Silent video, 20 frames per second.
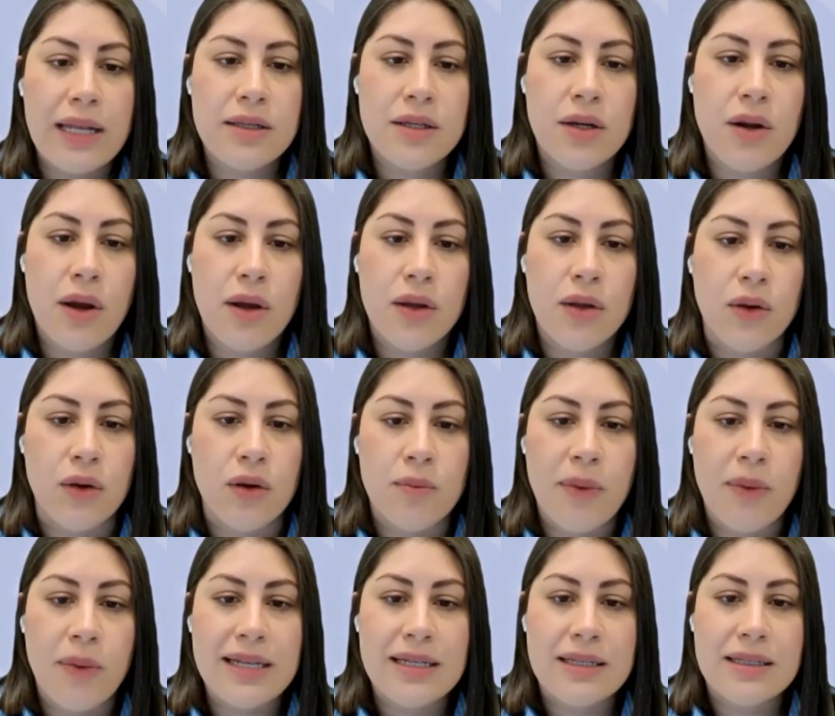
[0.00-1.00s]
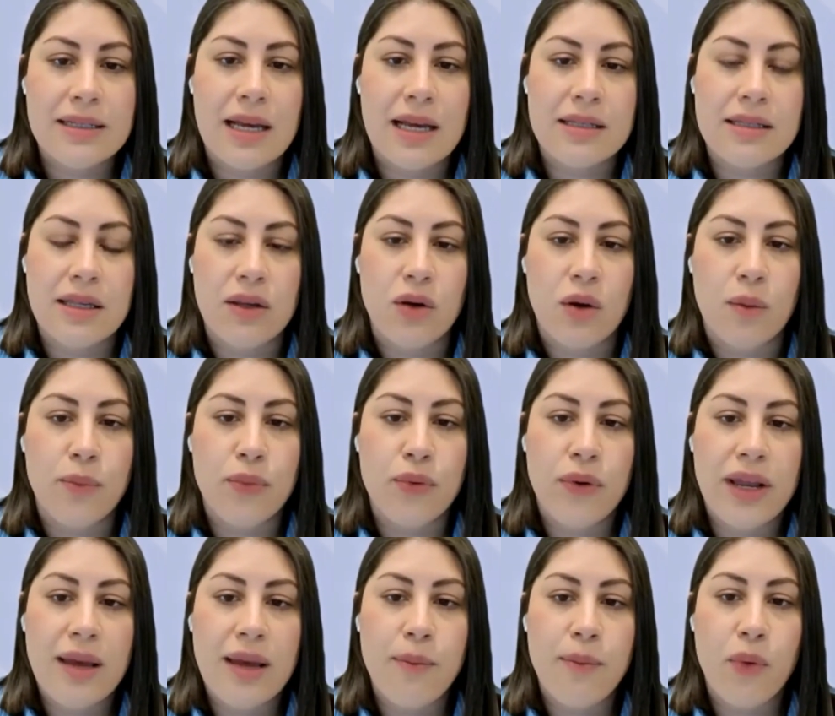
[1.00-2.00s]
get to know you by discussing your
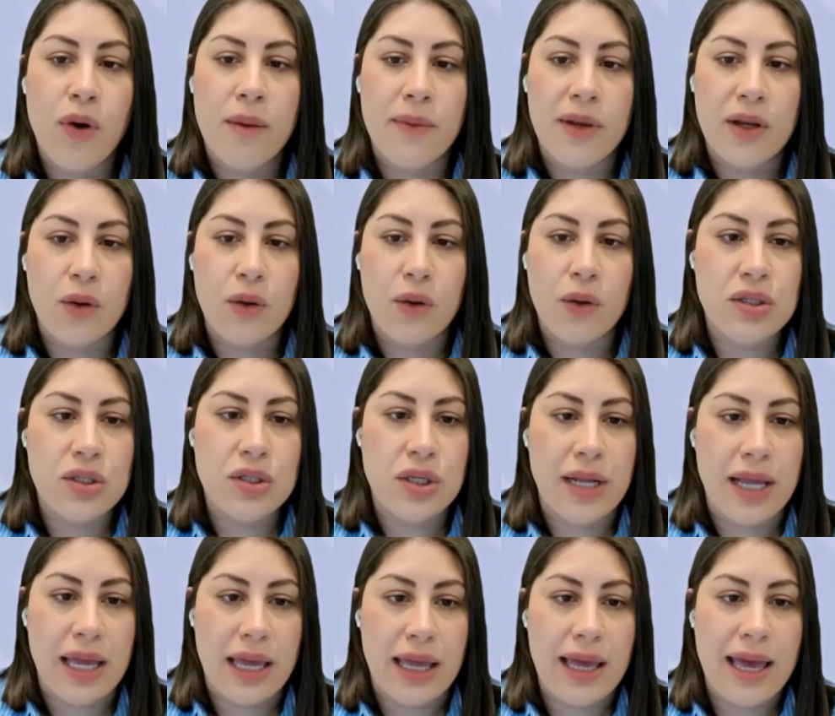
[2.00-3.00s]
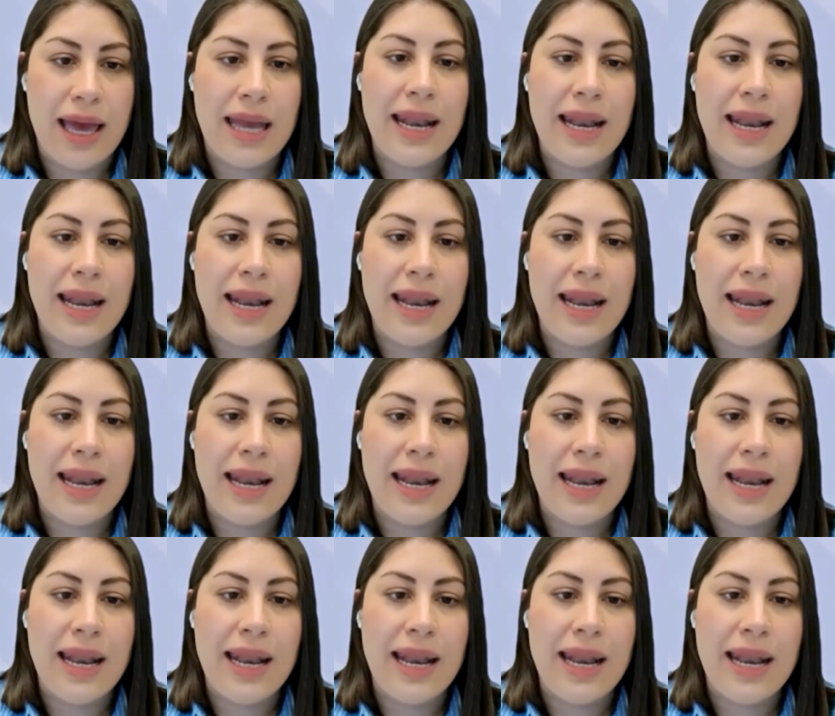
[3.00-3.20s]
pre-appointment questionnaire